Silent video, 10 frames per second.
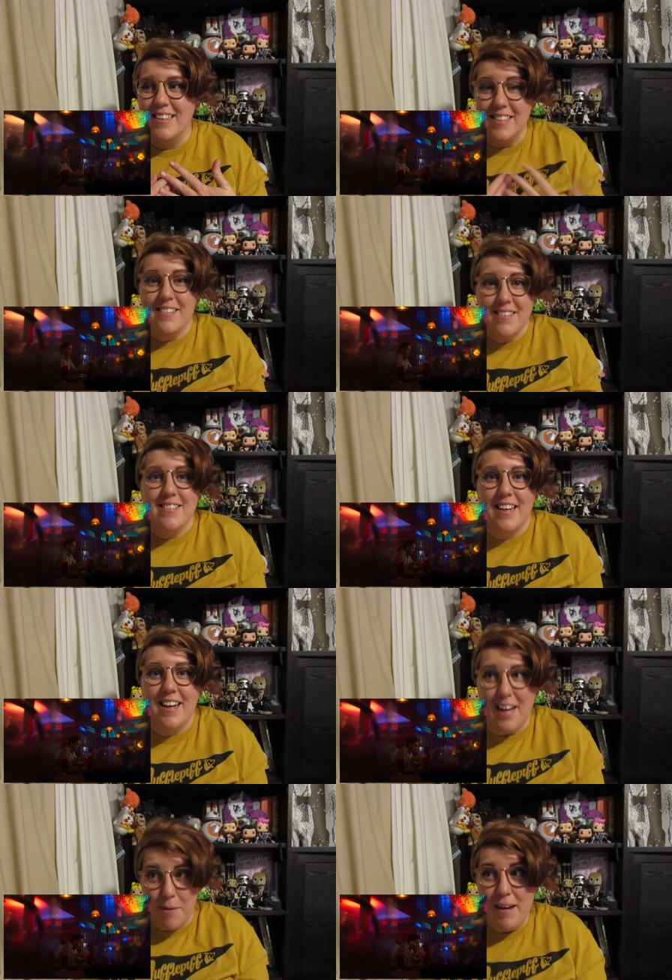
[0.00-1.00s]
This looks like
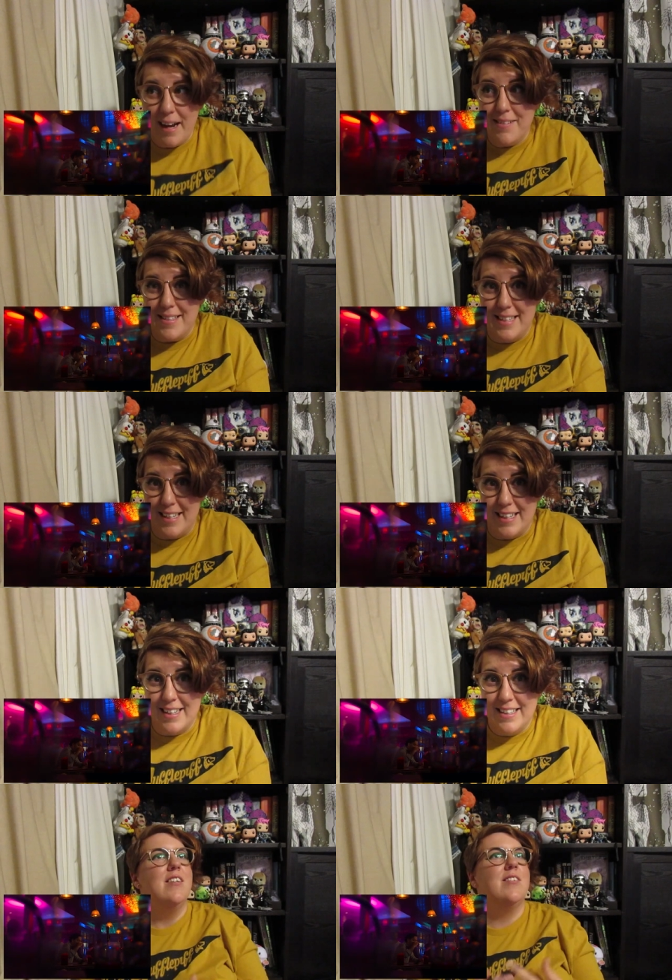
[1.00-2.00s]
a coming out
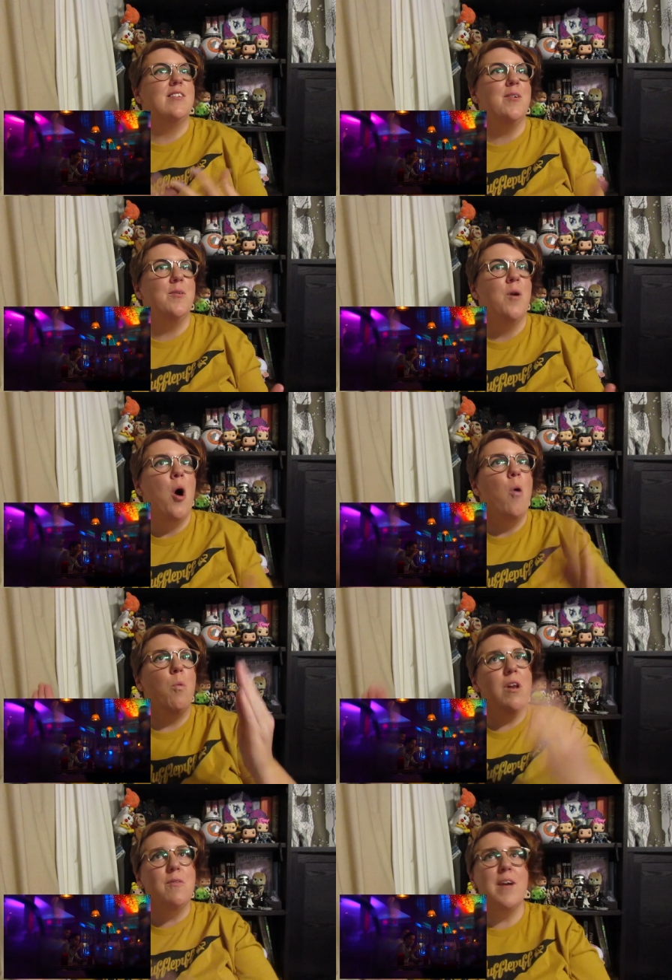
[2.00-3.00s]
scene. So
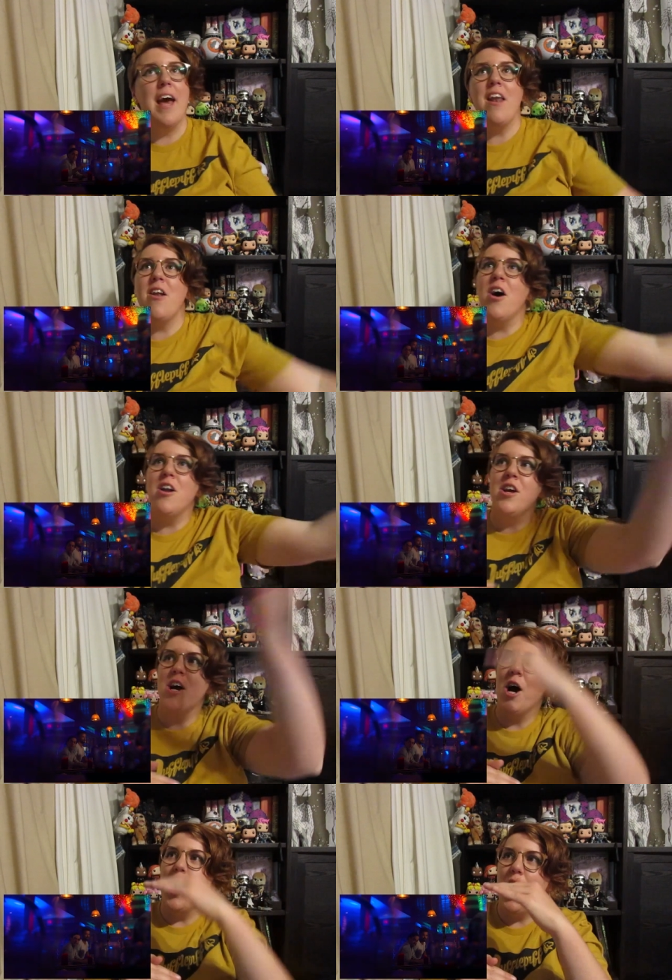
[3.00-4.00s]
what if we added on
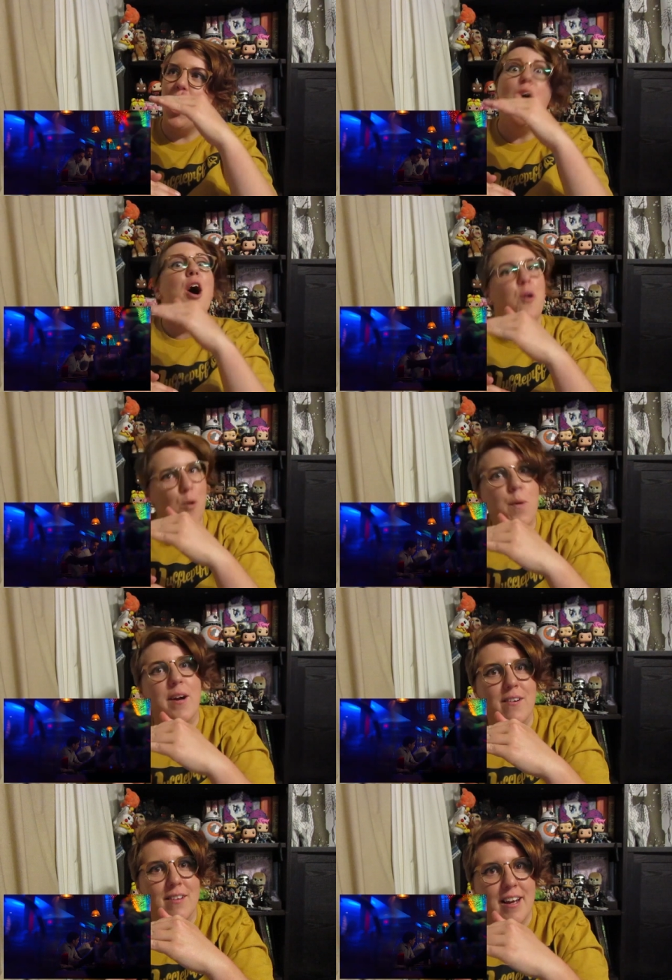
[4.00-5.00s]
a
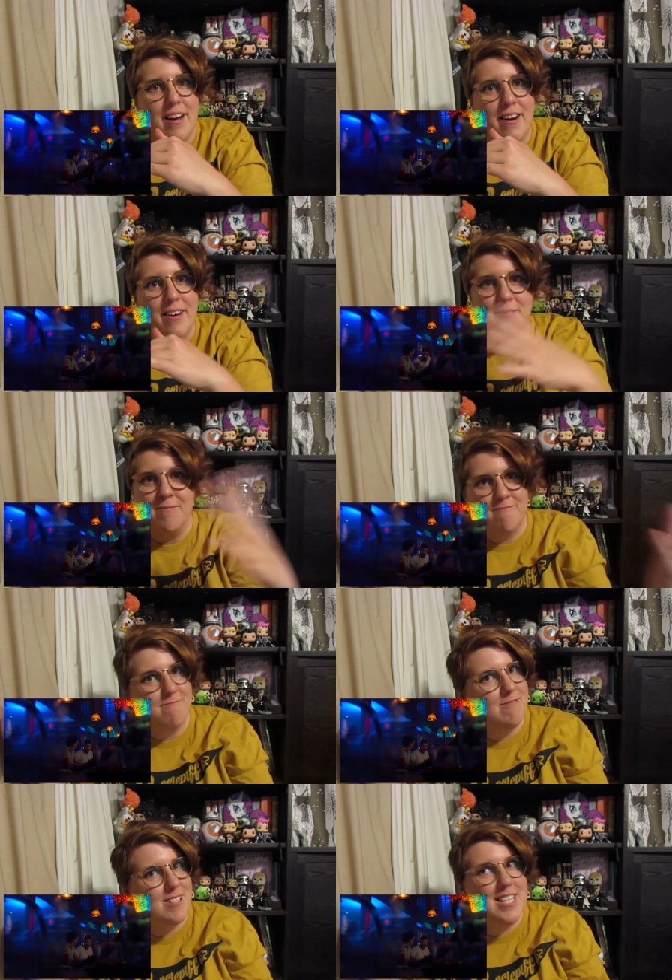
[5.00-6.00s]
queer layer
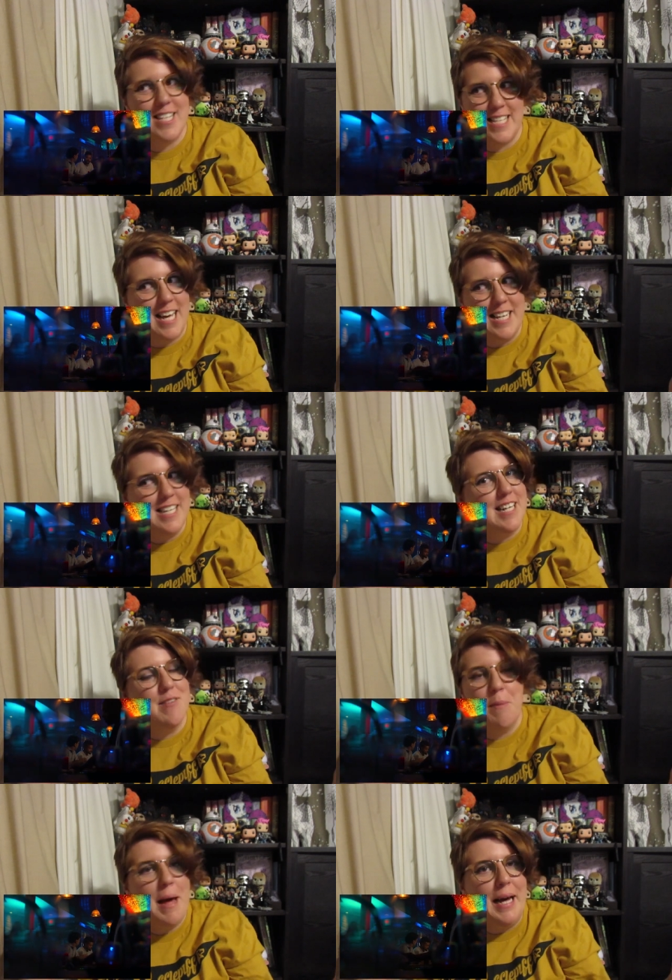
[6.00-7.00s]
to this onion
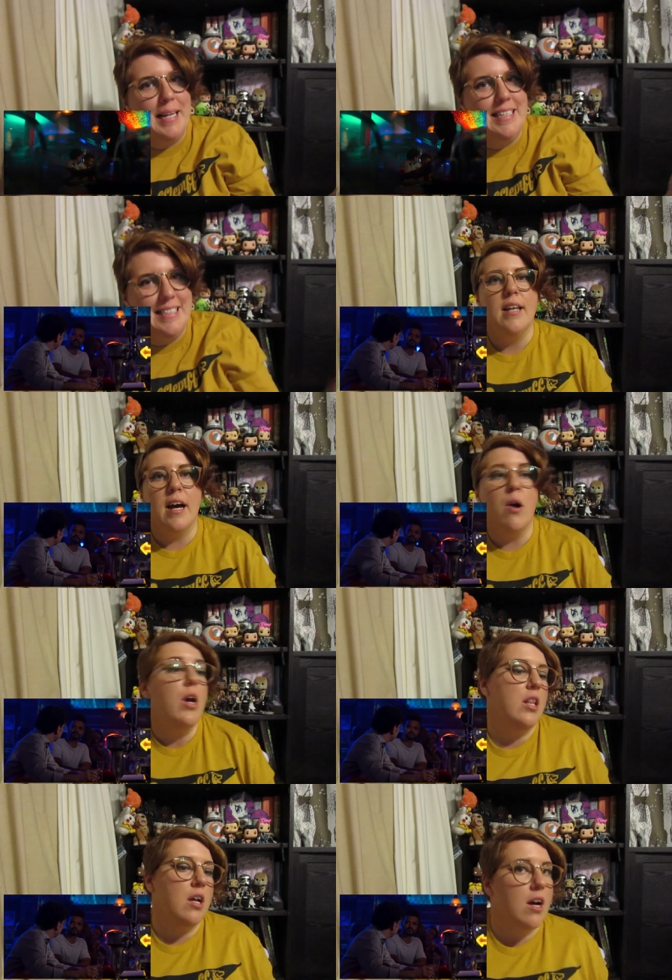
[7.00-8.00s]
of a man? Now,
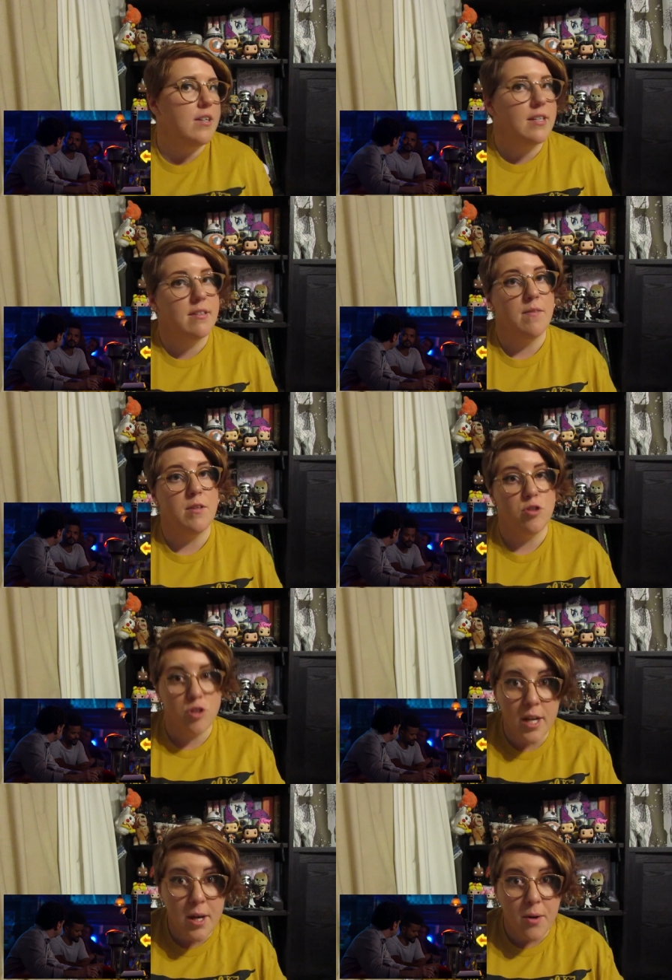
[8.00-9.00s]
in the context of the
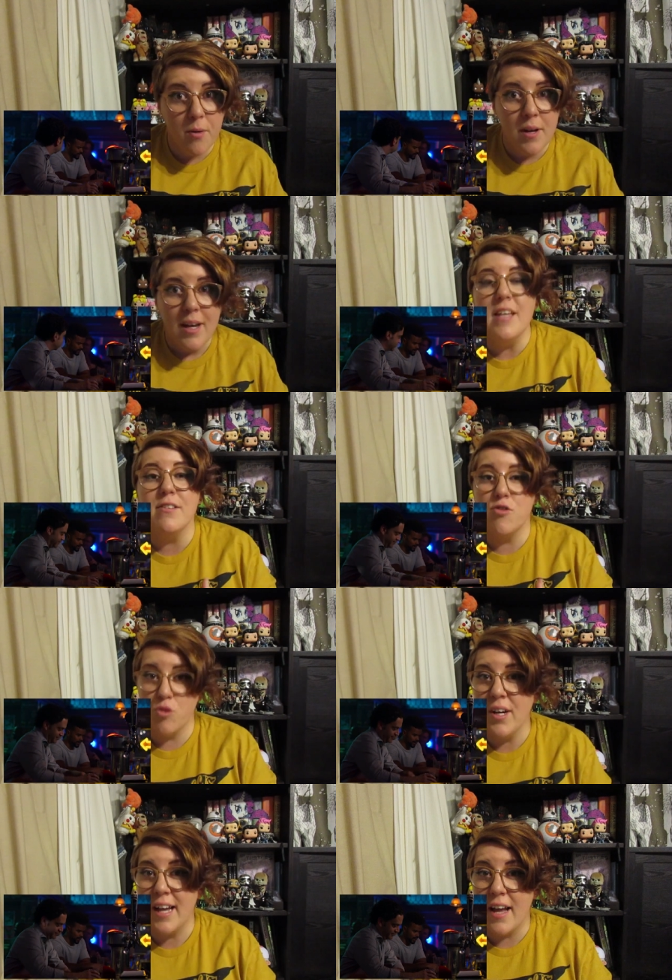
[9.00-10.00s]
show, he is a
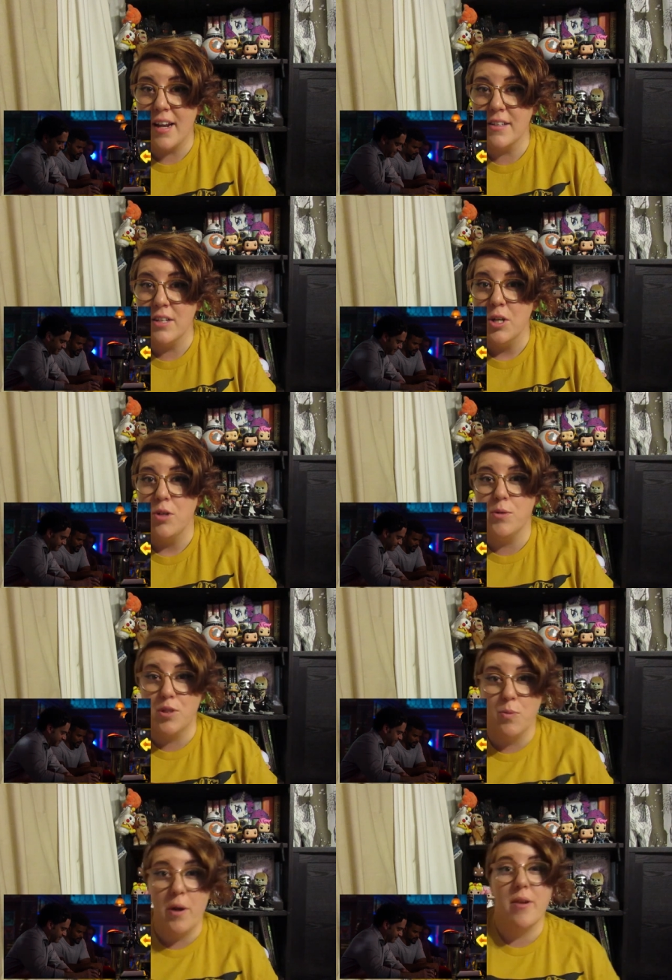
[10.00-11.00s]
drug addict who is
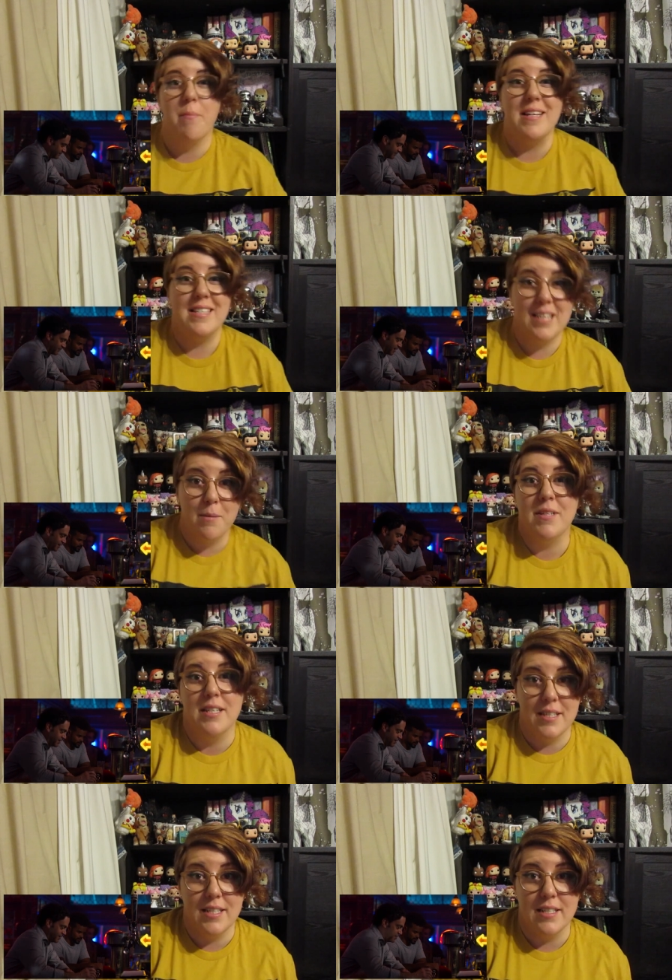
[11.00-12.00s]
surrounded by
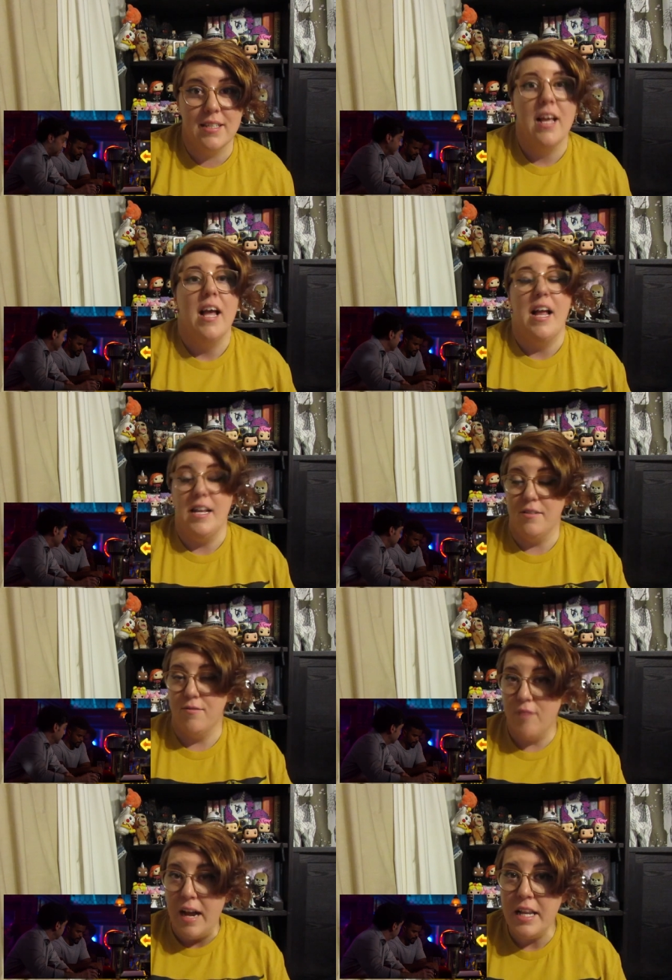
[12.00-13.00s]
substances and he's
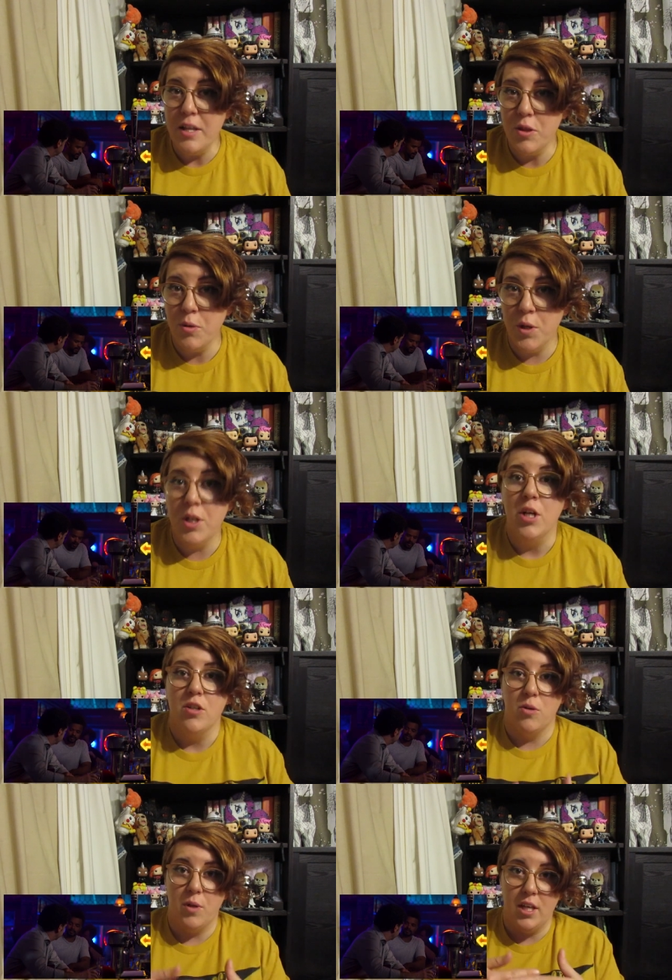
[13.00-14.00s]
fighting through it
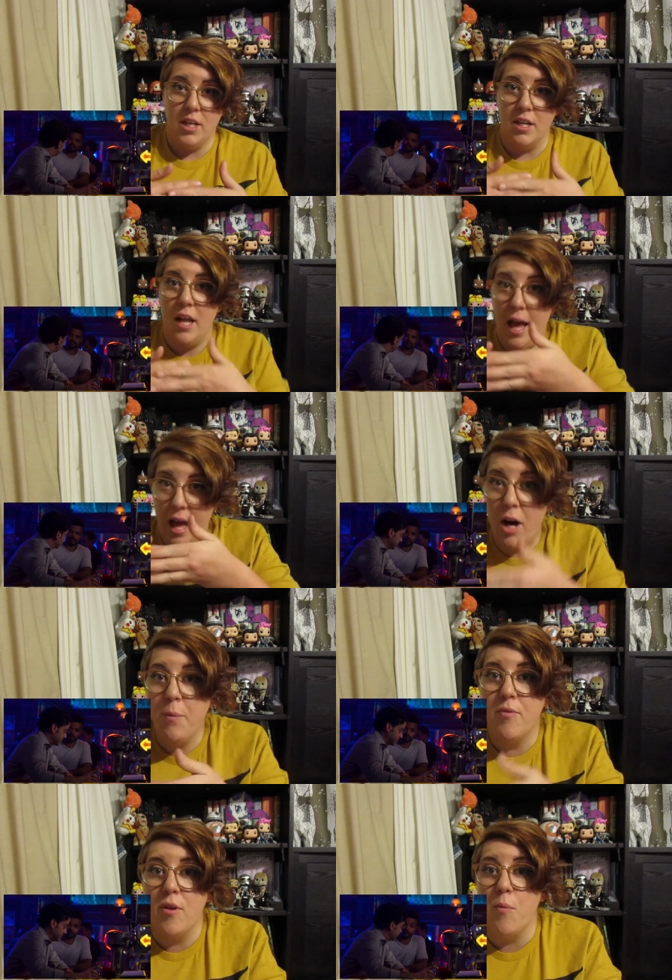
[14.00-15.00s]
so he can
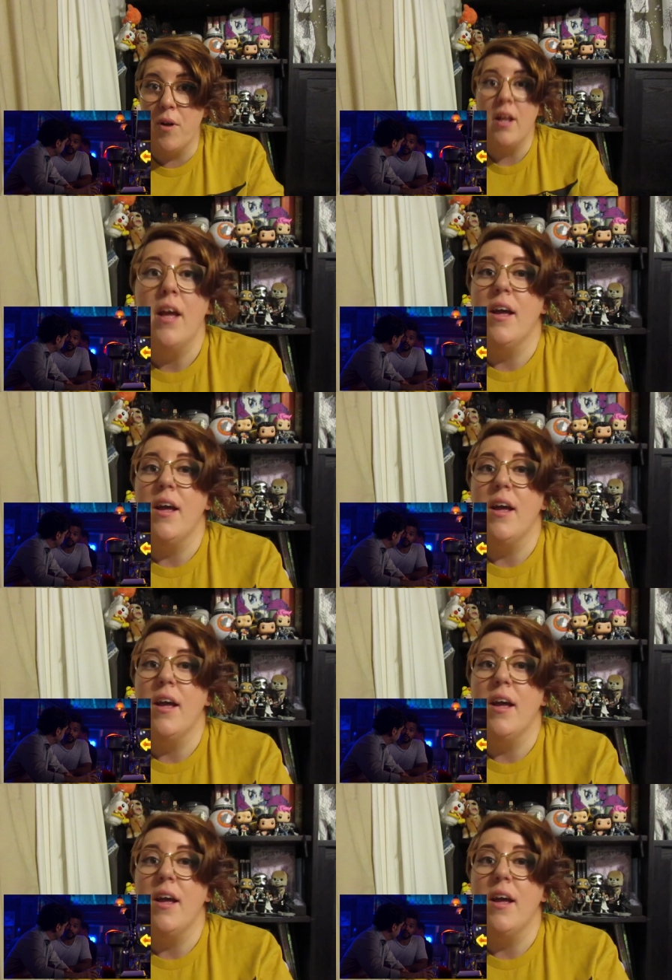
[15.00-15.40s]
help someone